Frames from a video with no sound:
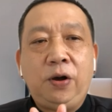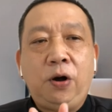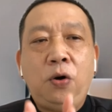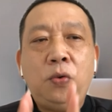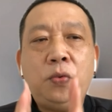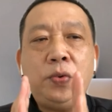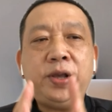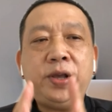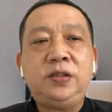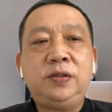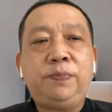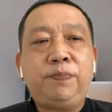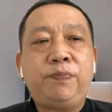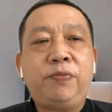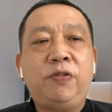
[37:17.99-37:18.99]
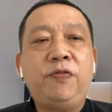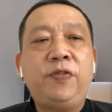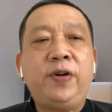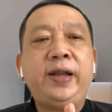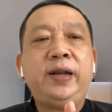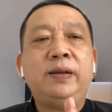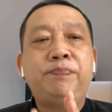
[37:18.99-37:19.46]
Always
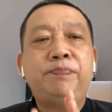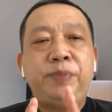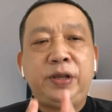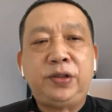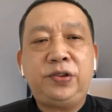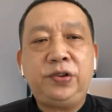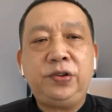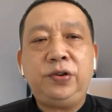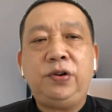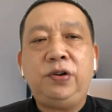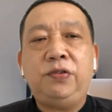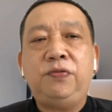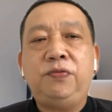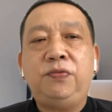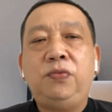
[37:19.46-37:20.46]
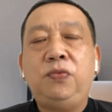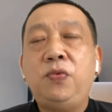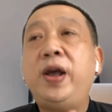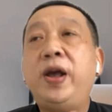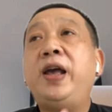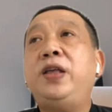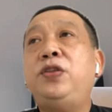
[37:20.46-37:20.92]
provide a picture of
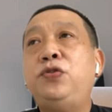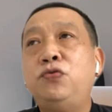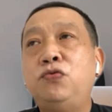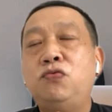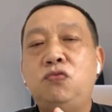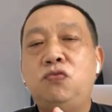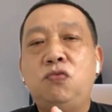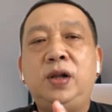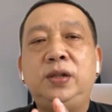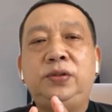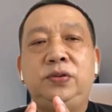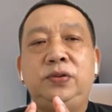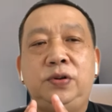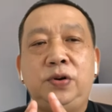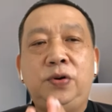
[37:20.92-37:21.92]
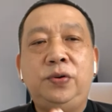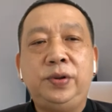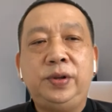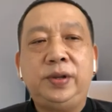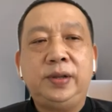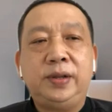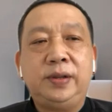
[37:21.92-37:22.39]
where you want to go